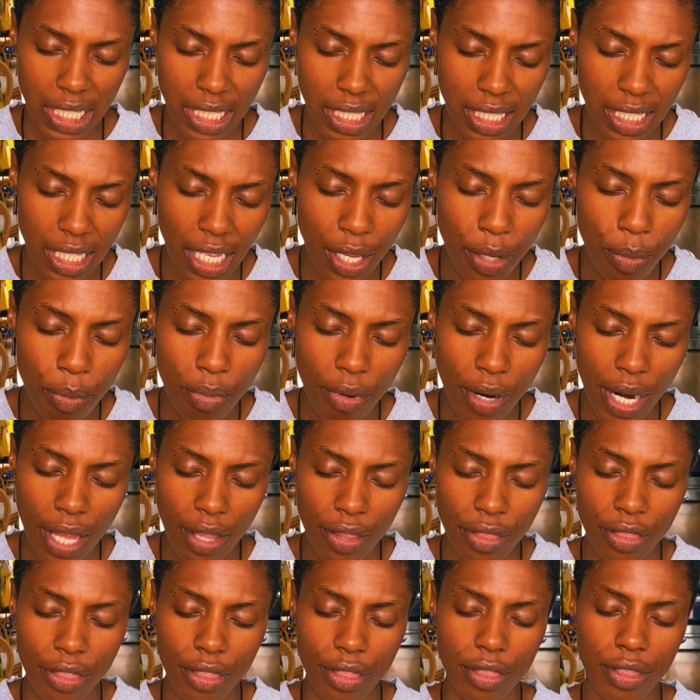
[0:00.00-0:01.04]
Send breath
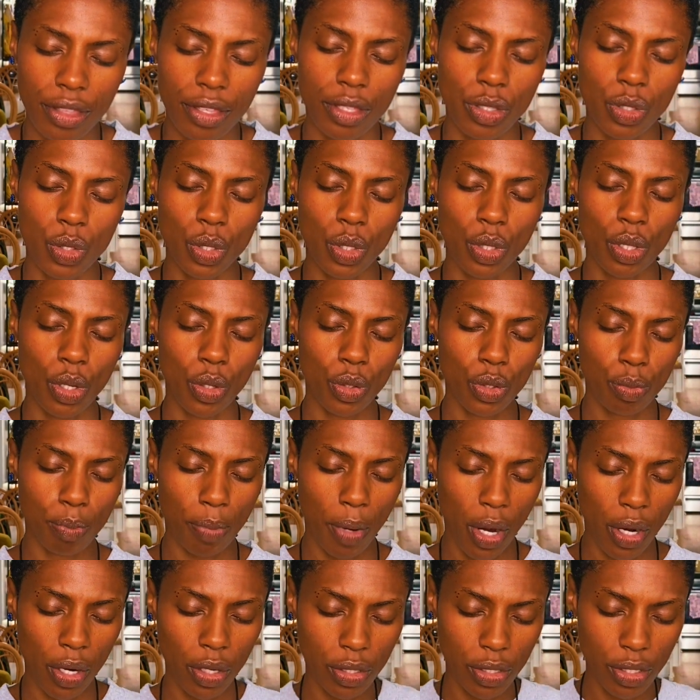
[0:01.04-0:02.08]
to those
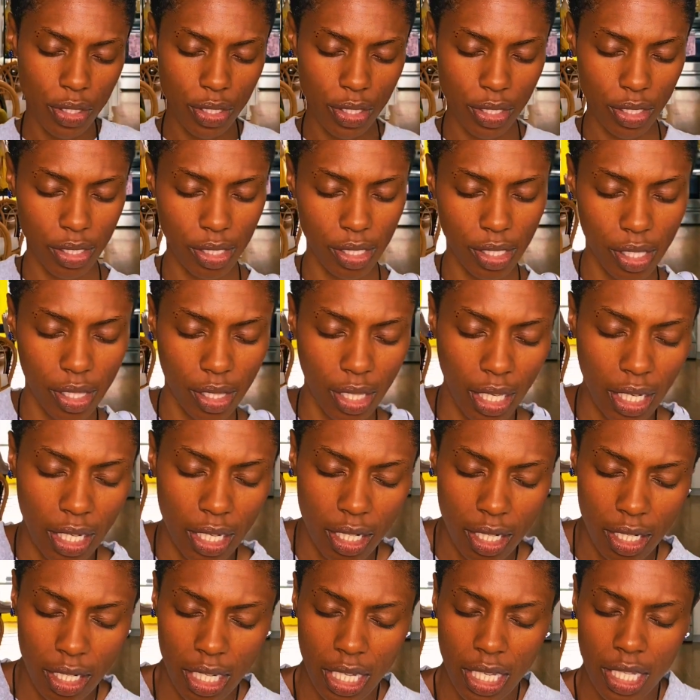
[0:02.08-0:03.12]
parts that
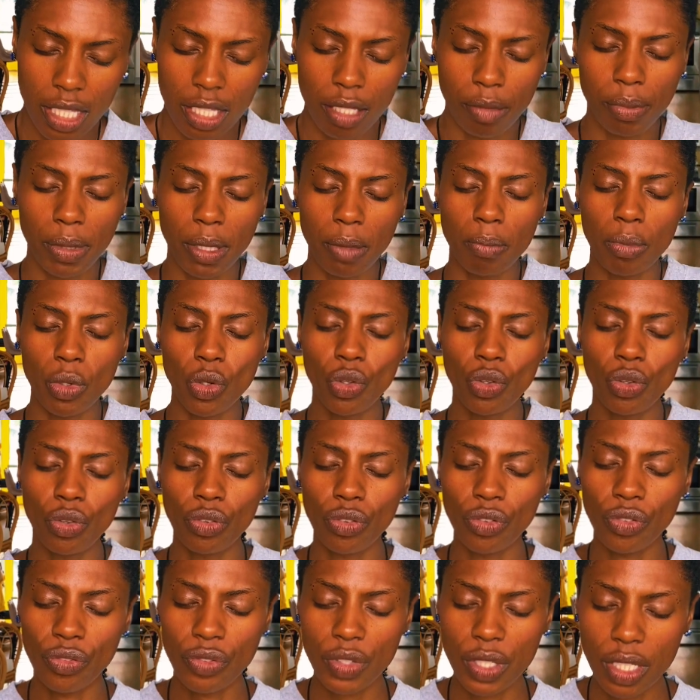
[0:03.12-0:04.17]
need to be
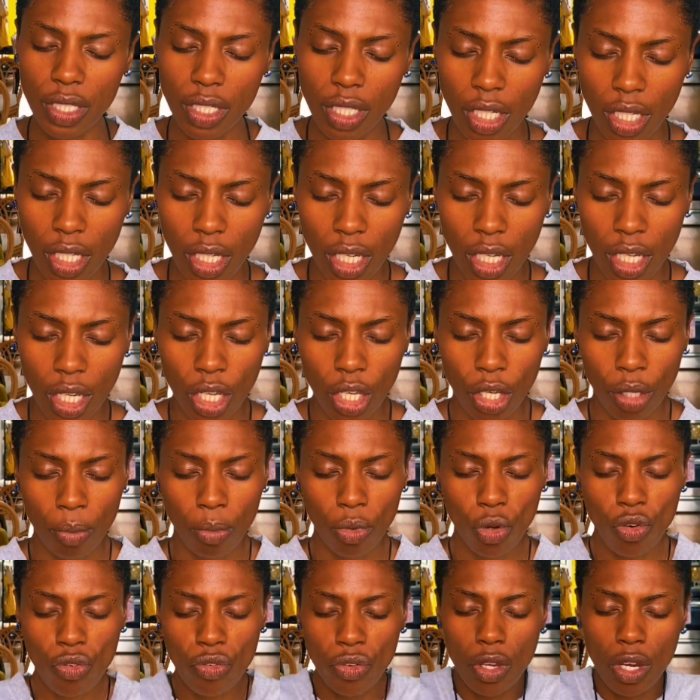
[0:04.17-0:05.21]
moved.
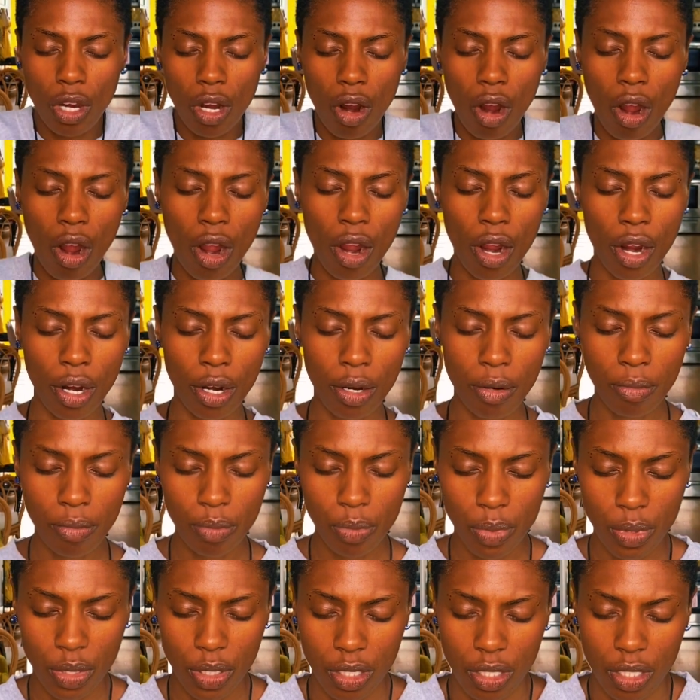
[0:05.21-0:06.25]
Move your
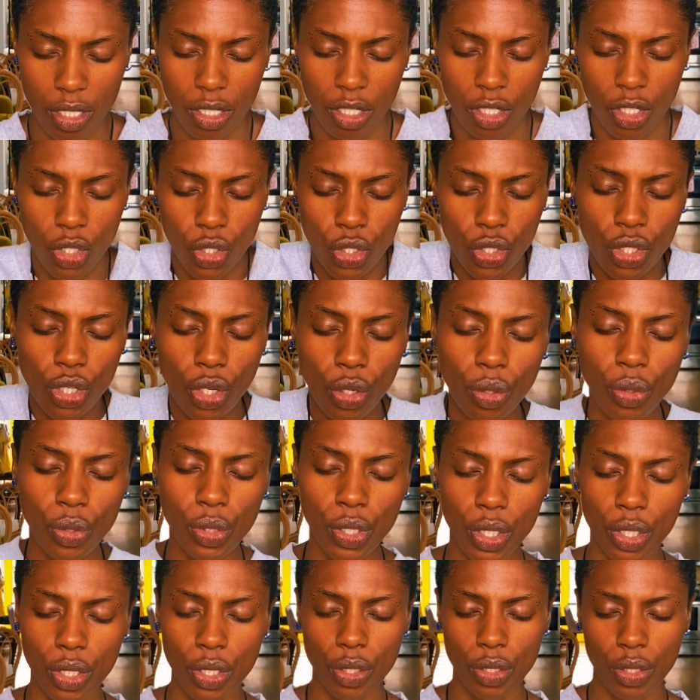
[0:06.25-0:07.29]
arms, your
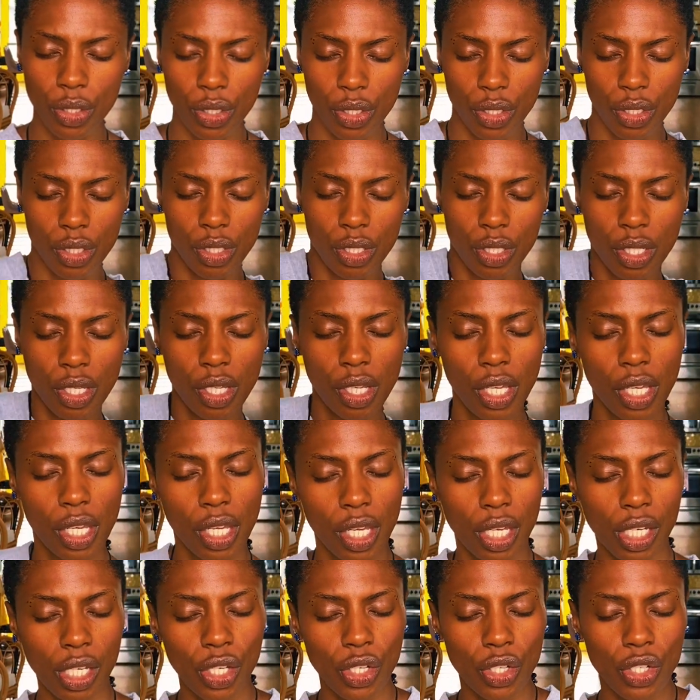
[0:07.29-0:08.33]
shoulders,
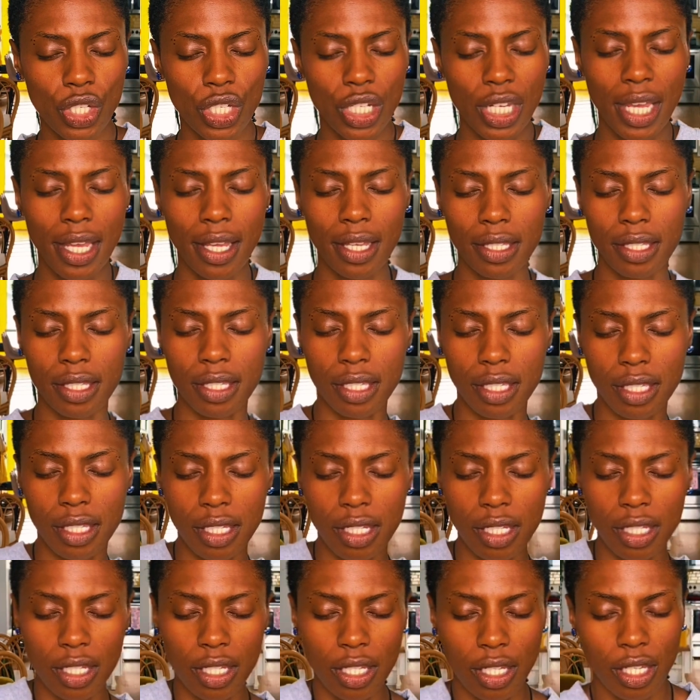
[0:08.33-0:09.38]
your chest,
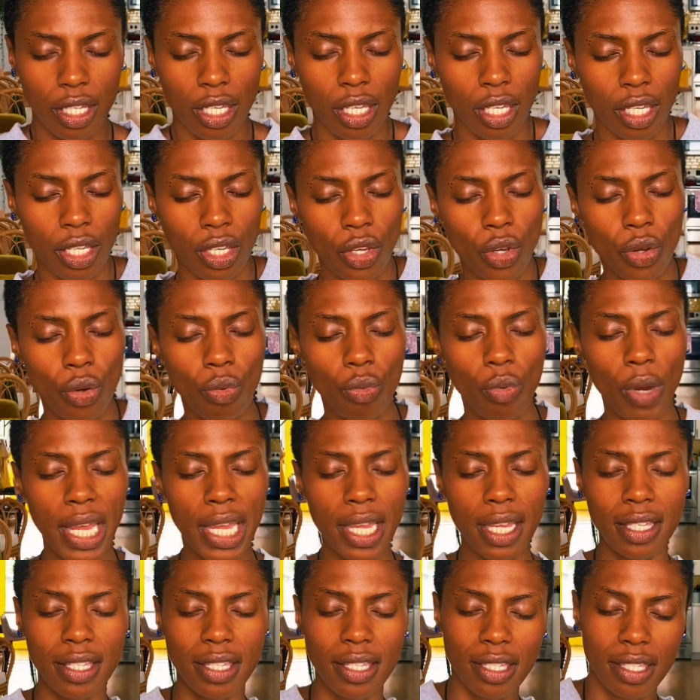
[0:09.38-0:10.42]
your
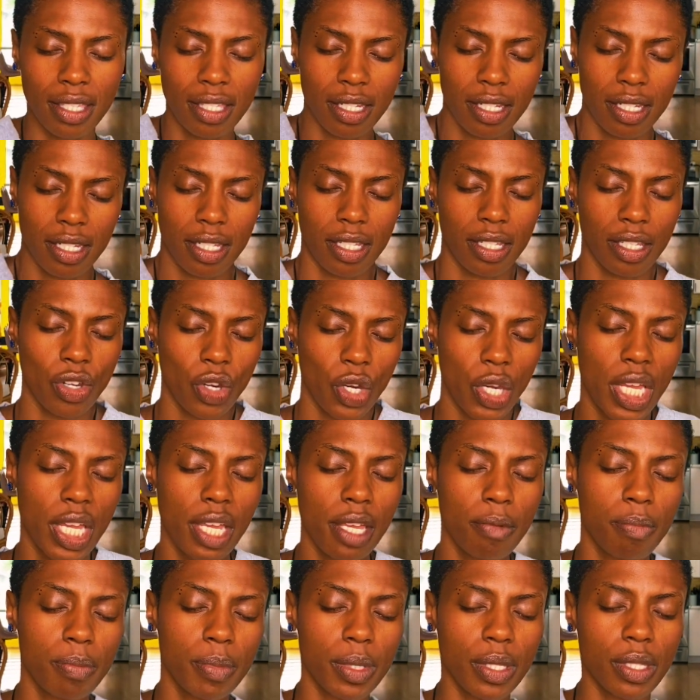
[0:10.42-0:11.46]
waist, your
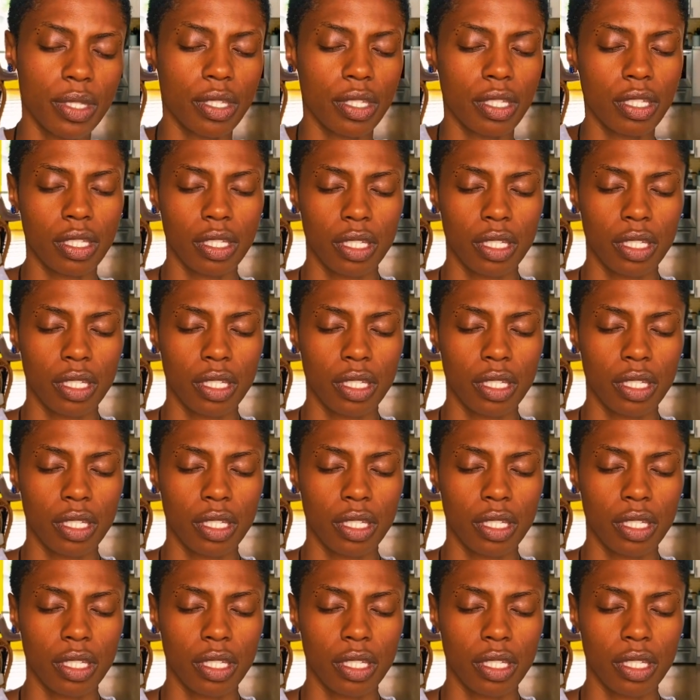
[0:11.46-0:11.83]
hips,